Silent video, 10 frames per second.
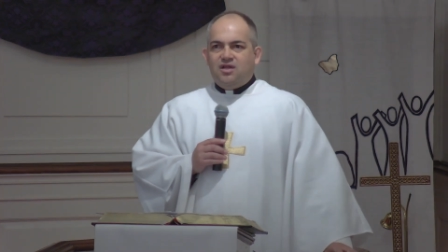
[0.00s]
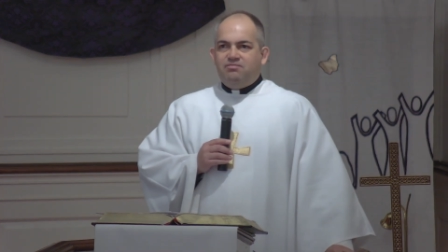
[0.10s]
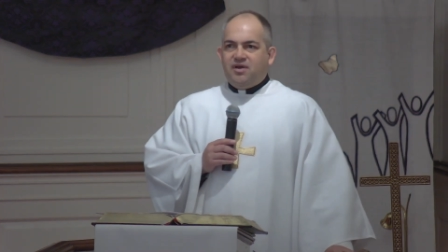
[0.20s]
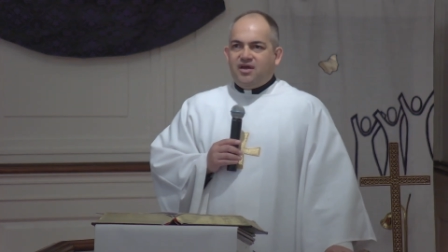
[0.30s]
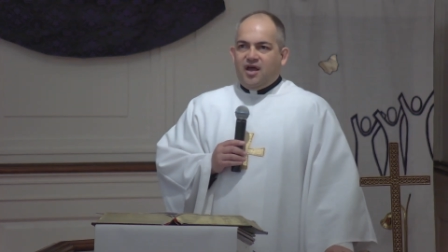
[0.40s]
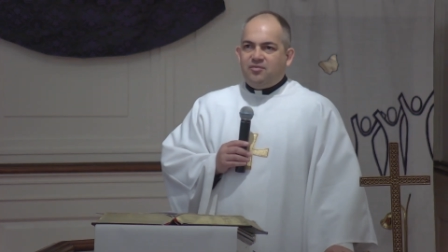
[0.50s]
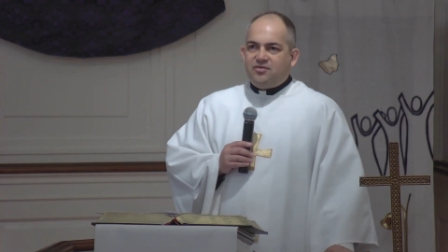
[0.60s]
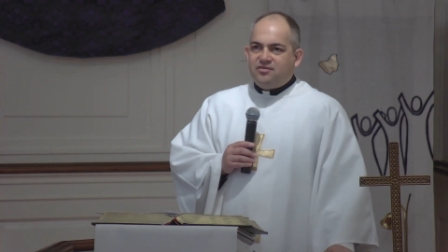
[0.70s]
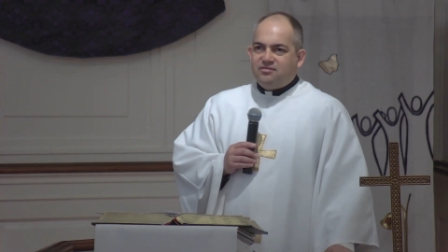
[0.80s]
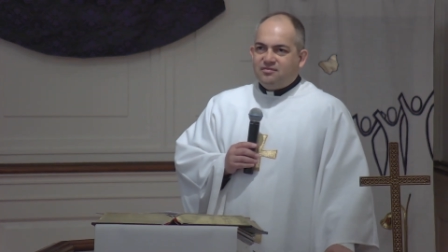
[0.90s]
Olympic
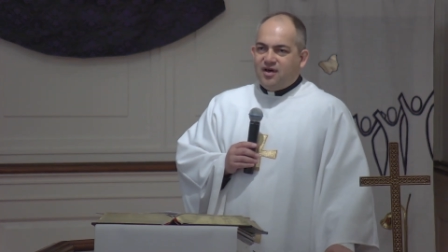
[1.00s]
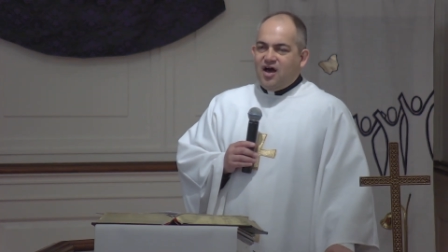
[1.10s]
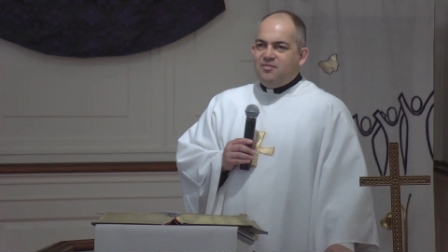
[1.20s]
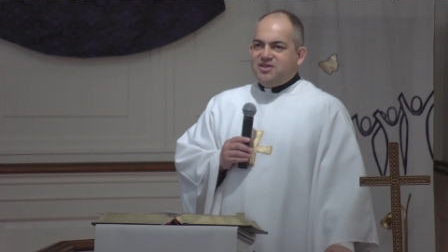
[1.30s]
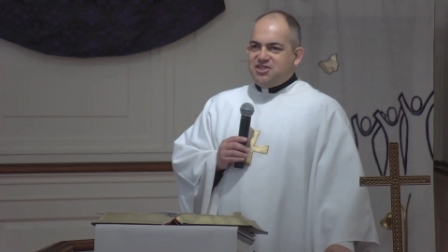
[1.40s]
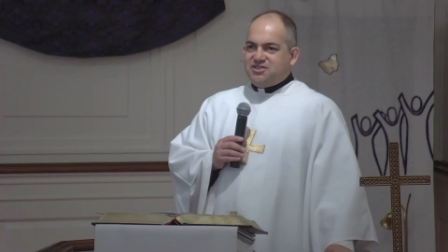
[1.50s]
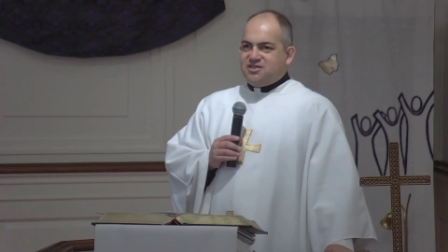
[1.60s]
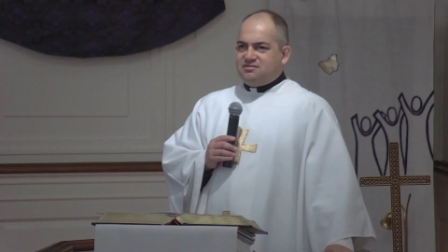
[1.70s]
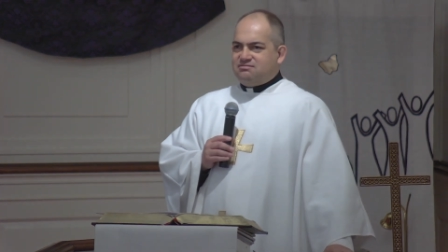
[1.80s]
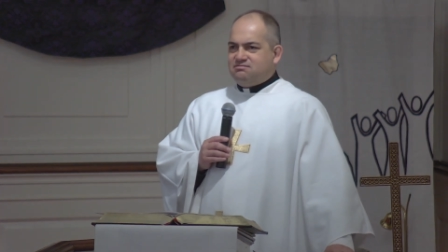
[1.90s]
Games. How much
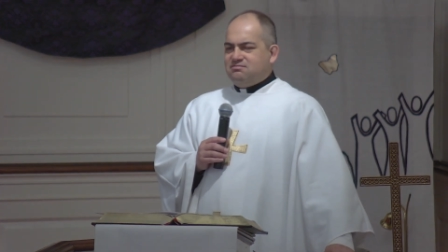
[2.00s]
is it?